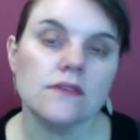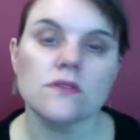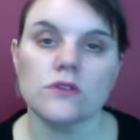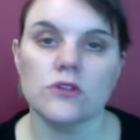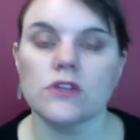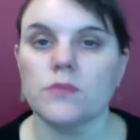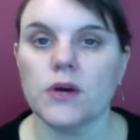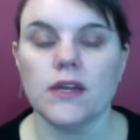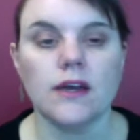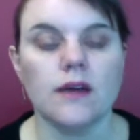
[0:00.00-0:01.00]
So it'll look at the
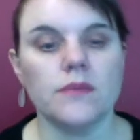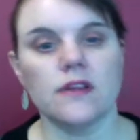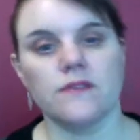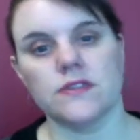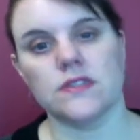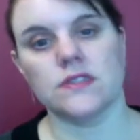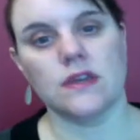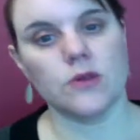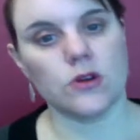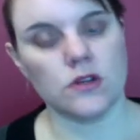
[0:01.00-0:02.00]
body copy, and if it's the
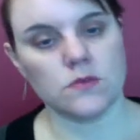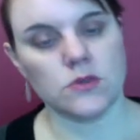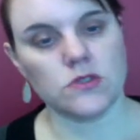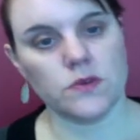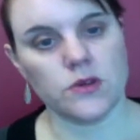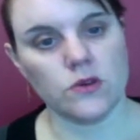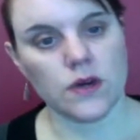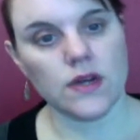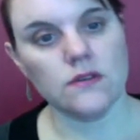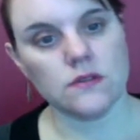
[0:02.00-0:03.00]
same across multiple
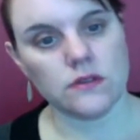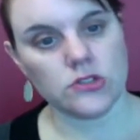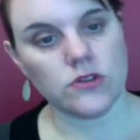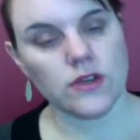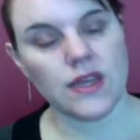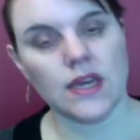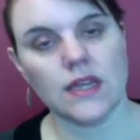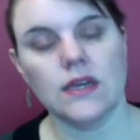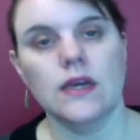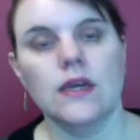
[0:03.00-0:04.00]
URLs, it'll show you that.